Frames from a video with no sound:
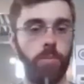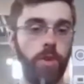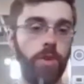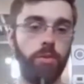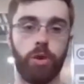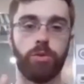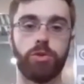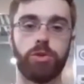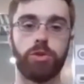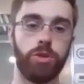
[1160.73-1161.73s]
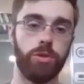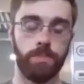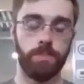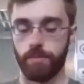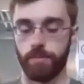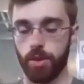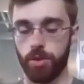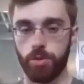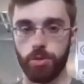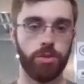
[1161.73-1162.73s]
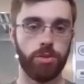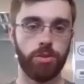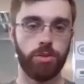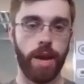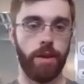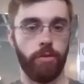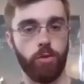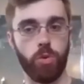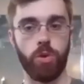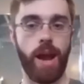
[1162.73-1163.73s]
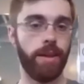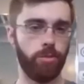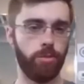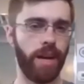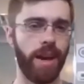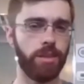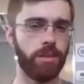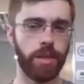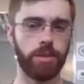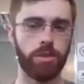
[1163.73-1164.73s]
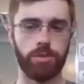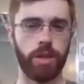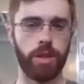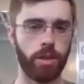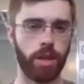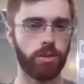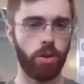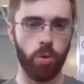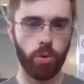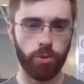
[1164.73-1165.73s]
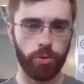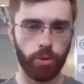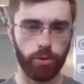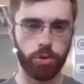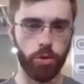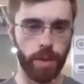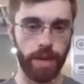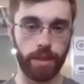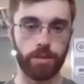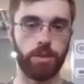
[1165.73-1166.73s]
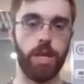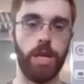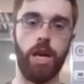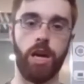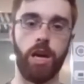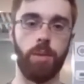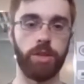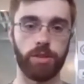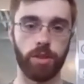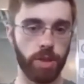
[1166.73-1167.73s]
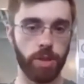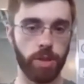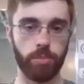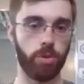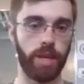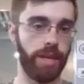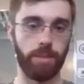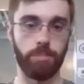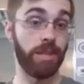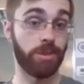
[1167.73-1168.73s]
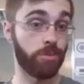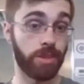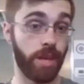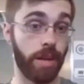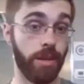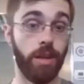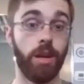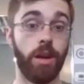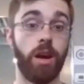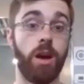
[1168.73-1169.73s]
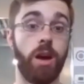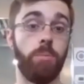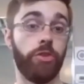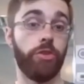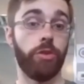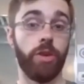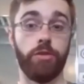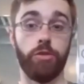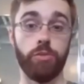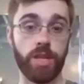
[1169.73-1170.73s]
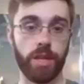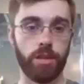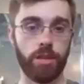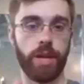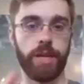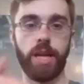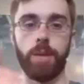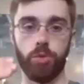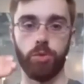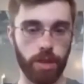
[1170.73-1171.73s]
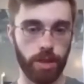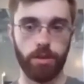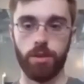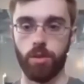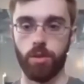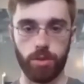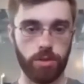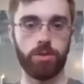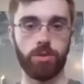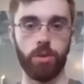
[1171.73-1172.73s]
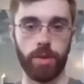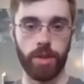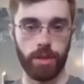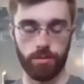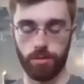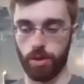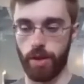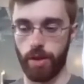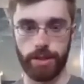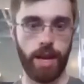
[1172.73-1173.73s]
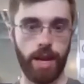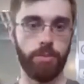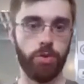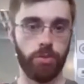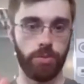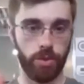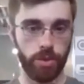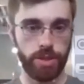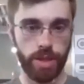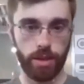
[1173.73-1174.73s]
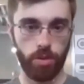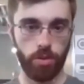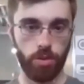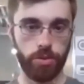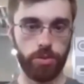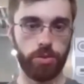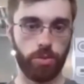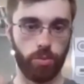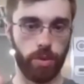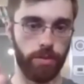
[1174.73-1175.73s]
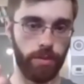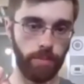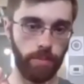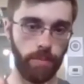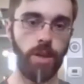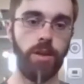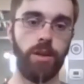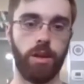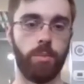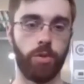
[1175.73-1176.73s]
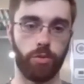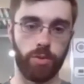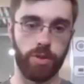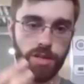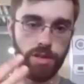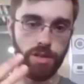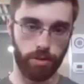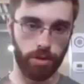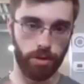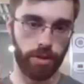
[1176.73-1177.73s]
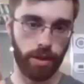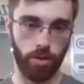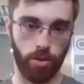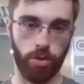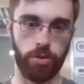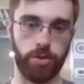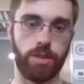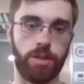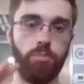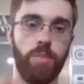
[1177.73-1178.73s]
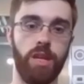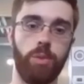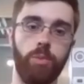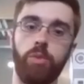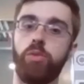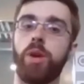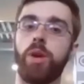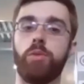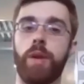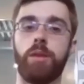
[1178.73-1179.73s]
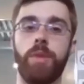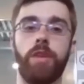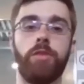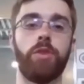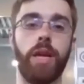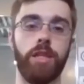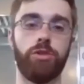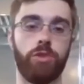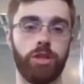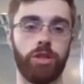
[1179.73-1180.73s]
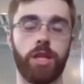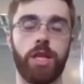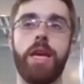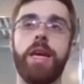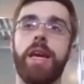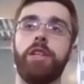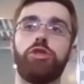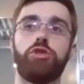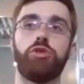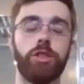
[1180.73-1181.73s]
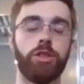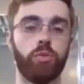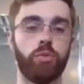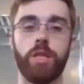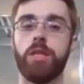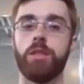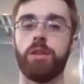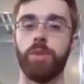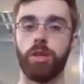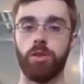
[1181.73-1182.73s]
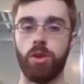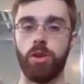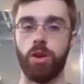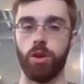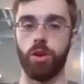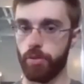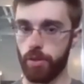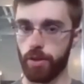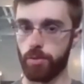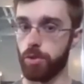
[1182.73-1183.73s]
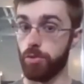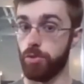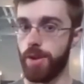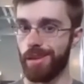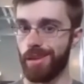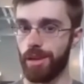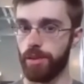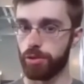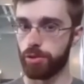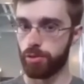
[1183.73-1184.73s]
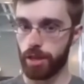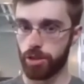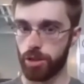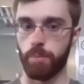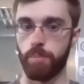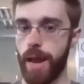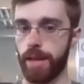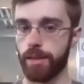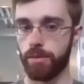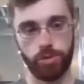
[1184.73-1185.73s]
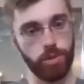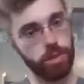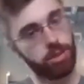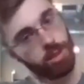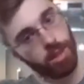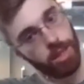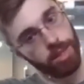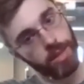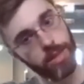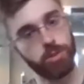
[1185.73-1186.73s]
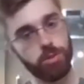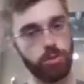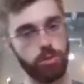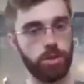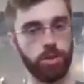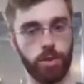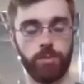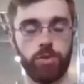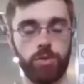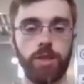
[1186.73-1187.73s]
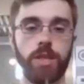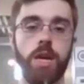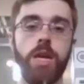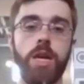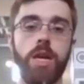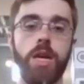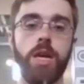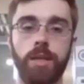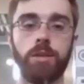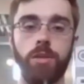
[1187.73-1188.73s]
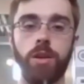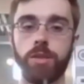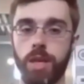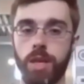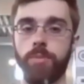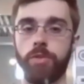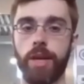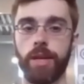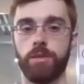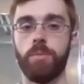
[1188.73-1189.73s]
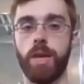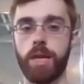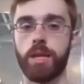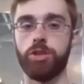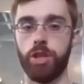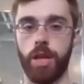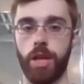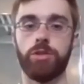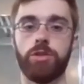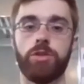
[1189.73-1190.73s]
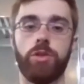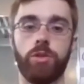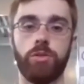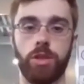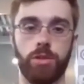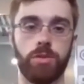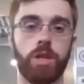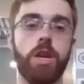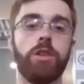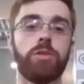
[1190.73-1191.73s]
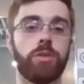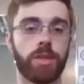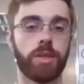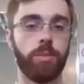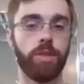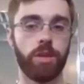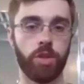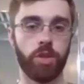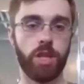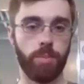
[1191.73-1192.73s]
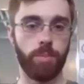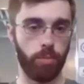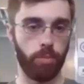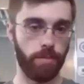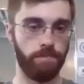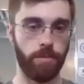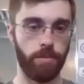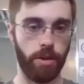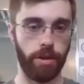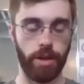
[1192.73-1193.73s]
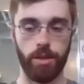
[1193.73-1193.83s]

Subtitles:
Those 2, you can do that for, when I like to stretch, I like to hold for a full 2 minutes, but some people get impatient with that. So if you need to break it up, do only so many, at a time, do 30-second holds, 3 of them. 3 30-second holds is the minimum of what I would recommend for any stretching. And stretching really is going to be a long-term thing. When you do any kind of stretching, passive stretching like this, you're stretching your hamstrings, it takes a long time for that to make a change to those tissues. So it's got to be something to keep up with, all right?